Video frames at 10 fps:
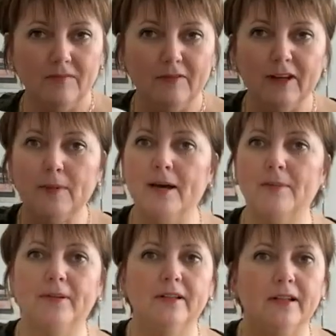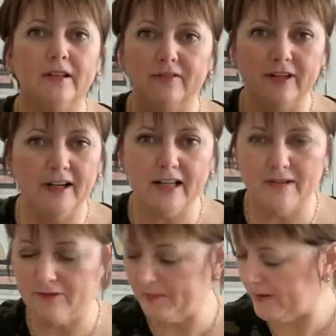Very popular, very
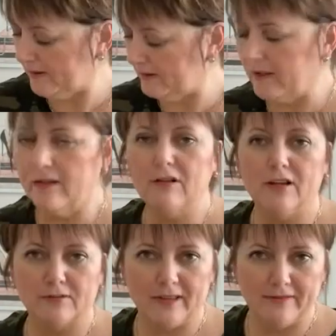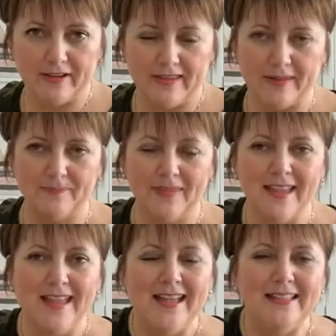comfortable, goes with everything.
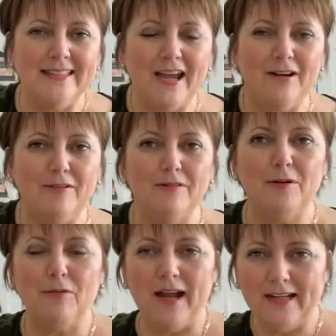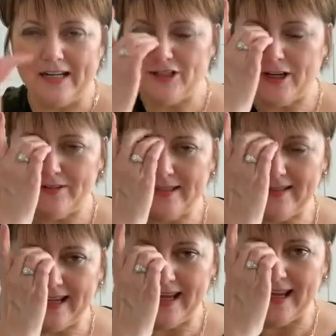So the one I chose in
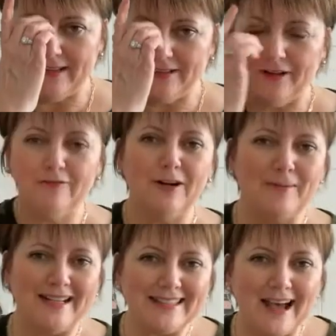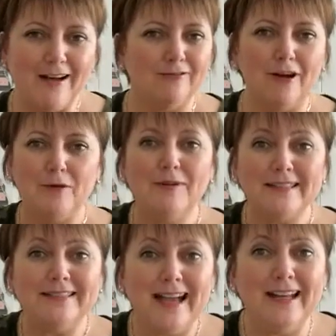the end for myself
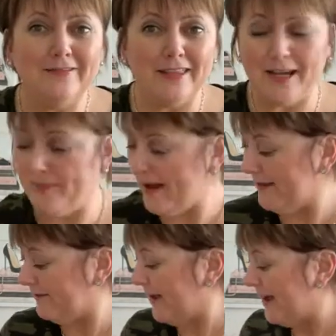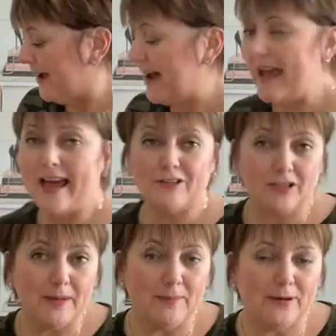was none of the above. I
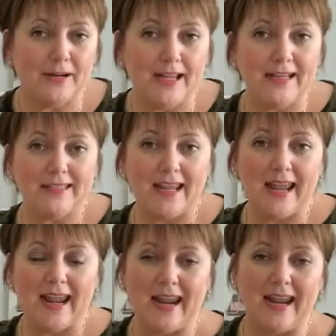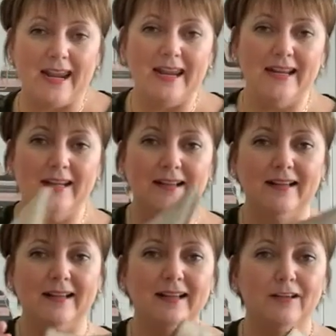actually put a
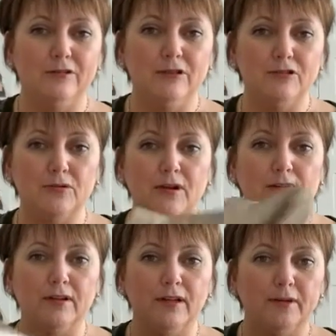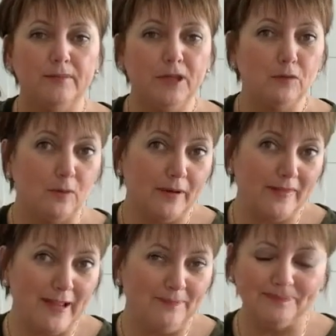neutral mule with
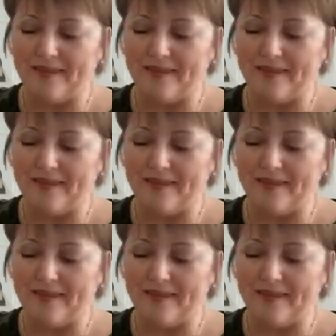it.